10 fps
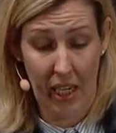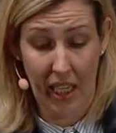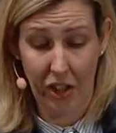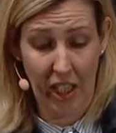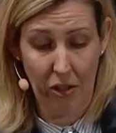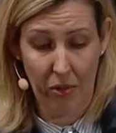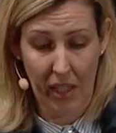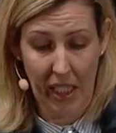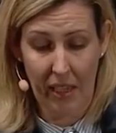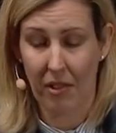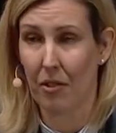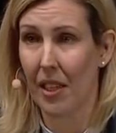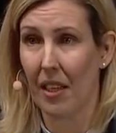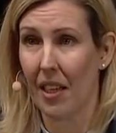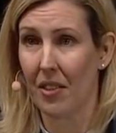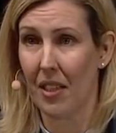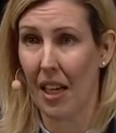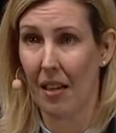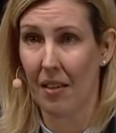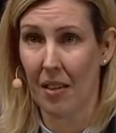and I genuinely never realized
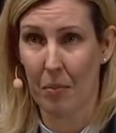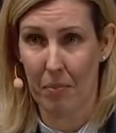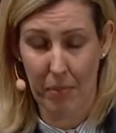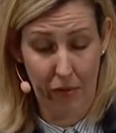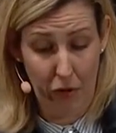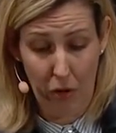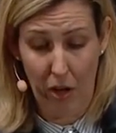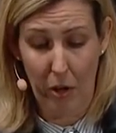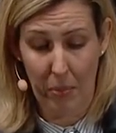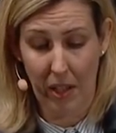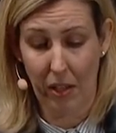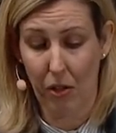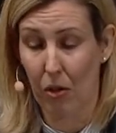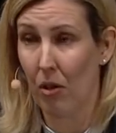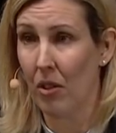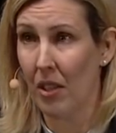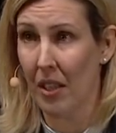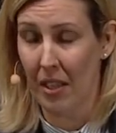that before opening core.